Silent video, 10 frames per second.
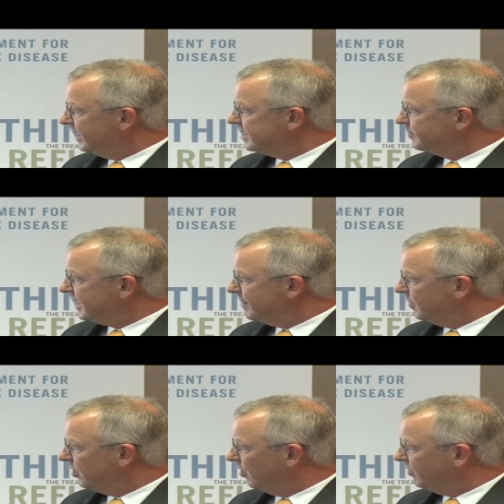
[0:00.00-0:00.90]
in
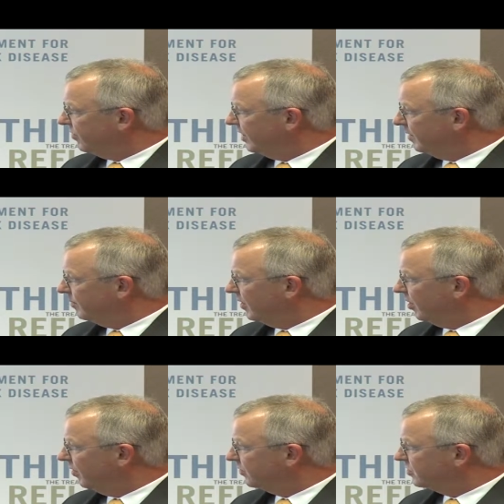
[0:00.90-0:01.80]
September of,
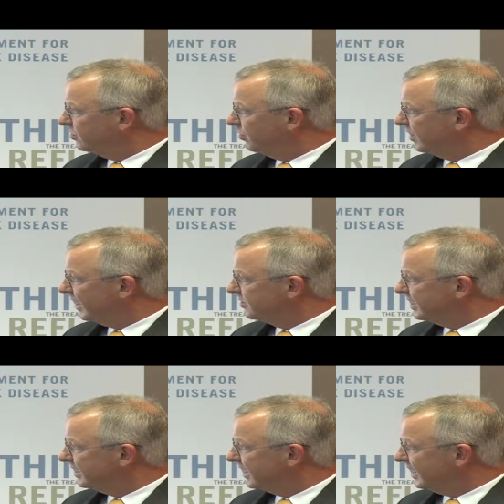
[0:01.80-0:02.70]
um, of
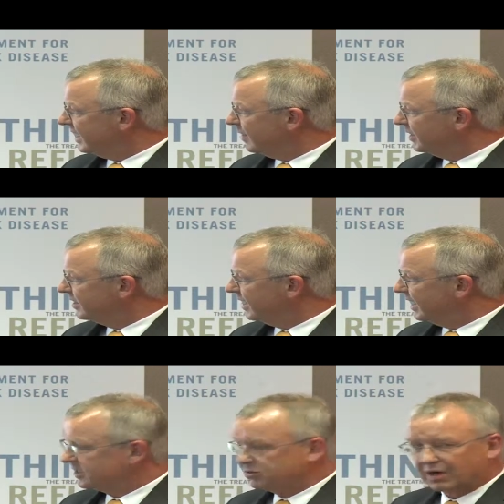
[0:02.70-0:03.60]
2010, then I went
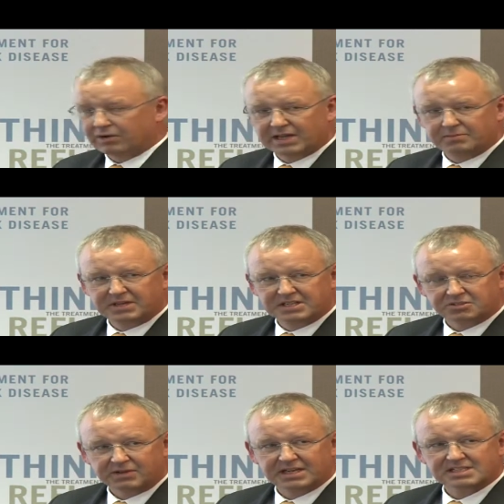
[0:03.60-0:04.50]
ahead to our
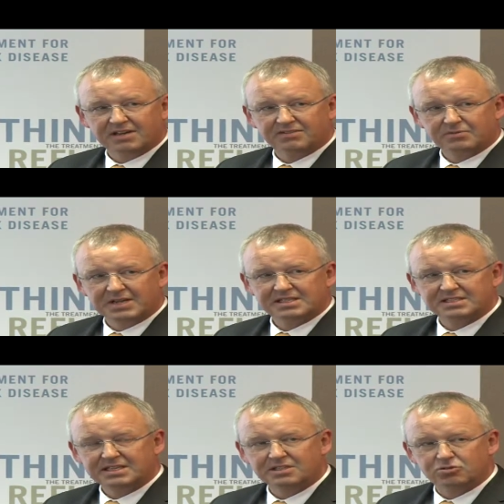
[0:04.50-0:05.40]
administrators after we
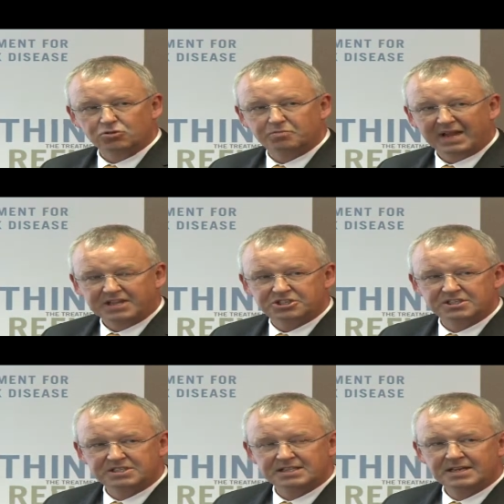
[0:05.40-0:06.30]
had seen two
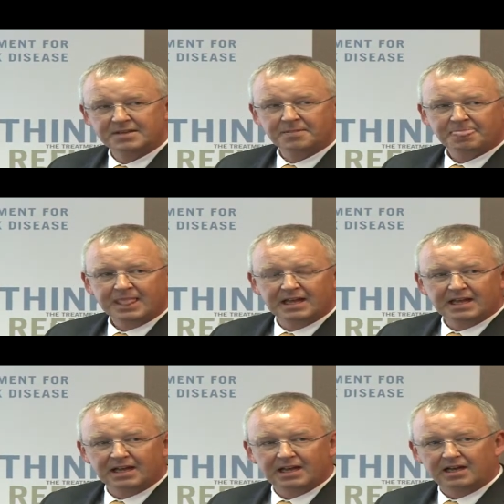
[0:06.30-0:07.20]
patients
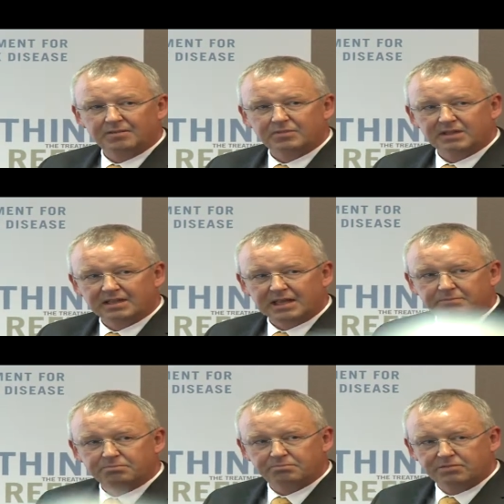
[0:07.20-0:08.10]
um,
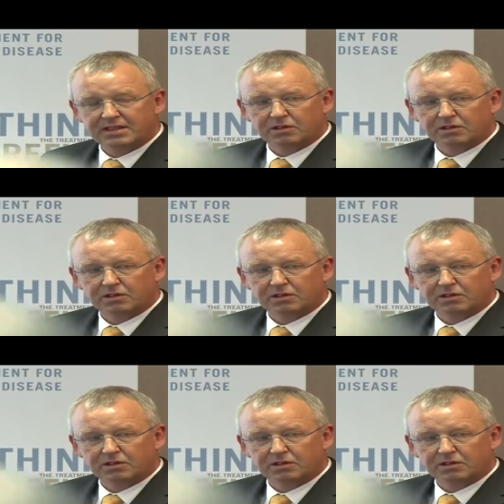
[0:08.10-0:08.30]
that we